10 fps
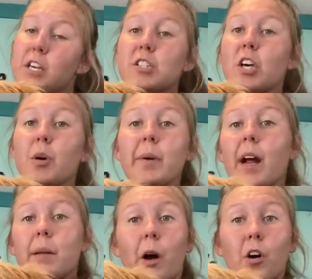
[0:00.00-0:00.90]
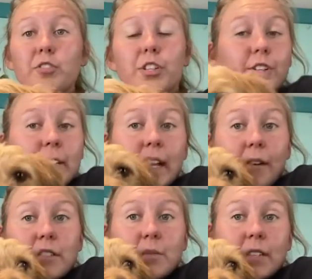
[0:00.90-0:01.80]
So we got him altered and
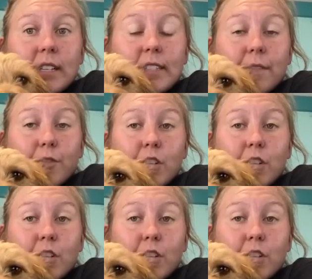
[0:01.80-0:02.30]
now he's with us up for